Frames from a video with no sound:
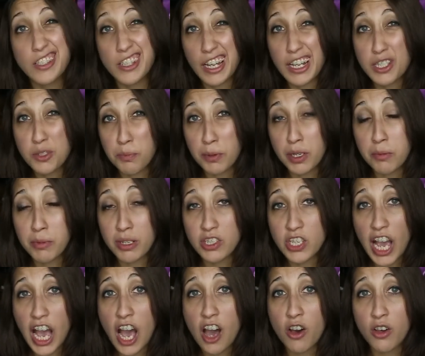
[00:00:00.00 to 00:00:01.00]
So that's pretty
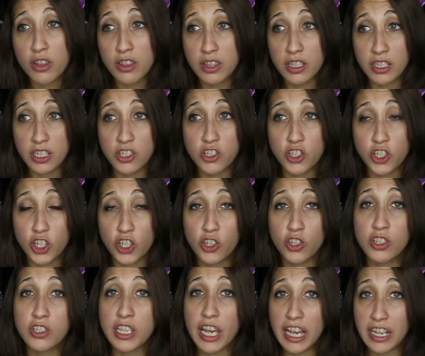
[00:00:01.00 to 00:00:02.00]
much how the Ninja
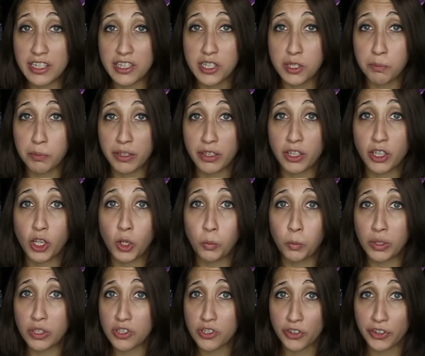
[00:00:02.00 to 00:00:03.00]
Turtles and Splinter
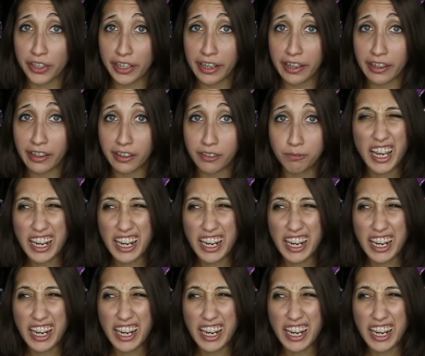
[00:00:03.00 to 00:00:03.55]
was created.